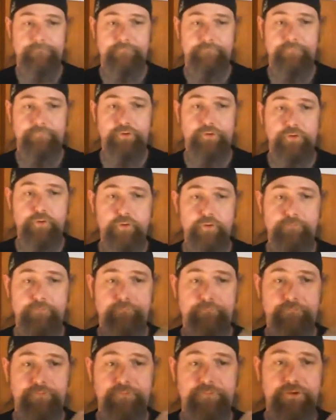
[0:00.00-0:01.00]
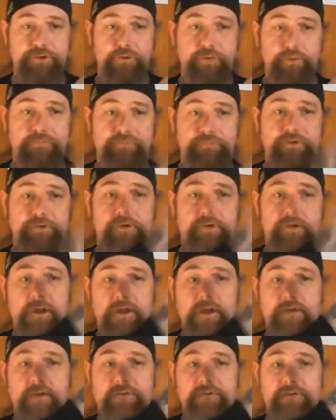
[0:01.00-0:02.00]
Ba-doop, ba-doop, to your
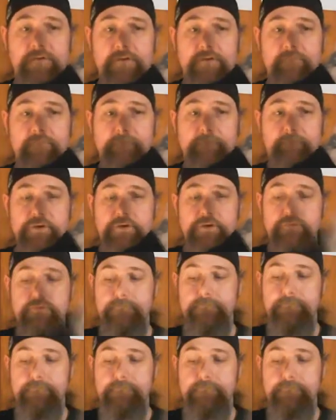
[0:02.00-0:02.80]
higher self. Ba-doop.